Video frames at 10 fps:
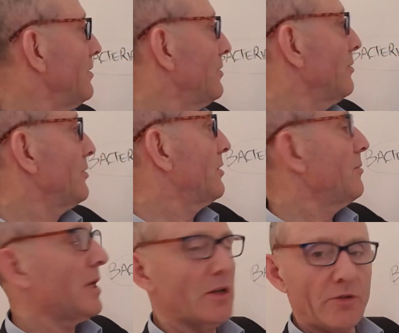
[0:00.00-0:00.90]
So its
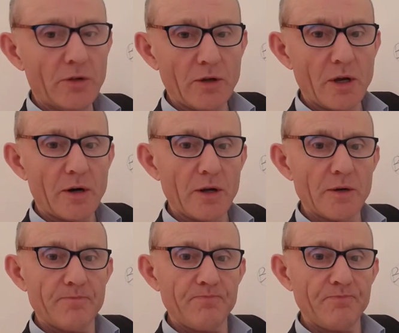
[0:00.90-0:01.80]
domain is eukarya.
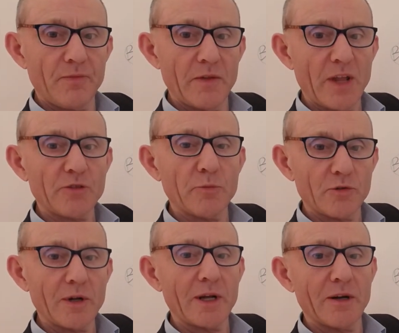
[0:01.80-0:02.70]
And that's
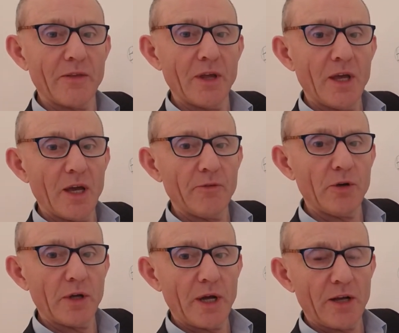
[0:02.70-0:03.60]
most likely, if
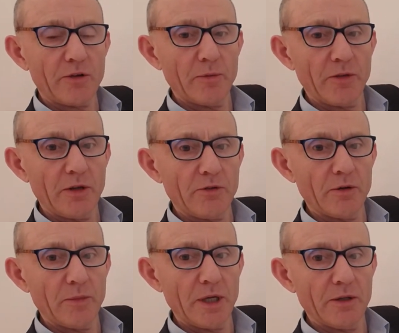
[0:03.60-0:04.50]
you get asked about these
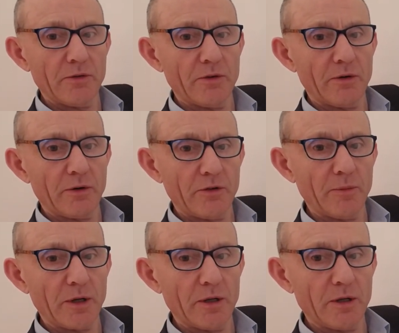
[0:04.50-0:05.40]
domains or
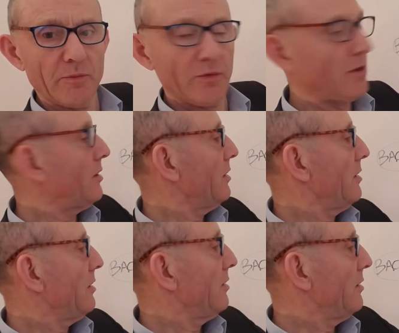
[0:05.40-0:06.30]
super kingdoms,
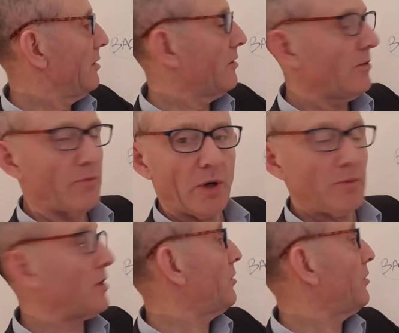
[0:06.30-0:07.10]
you're probably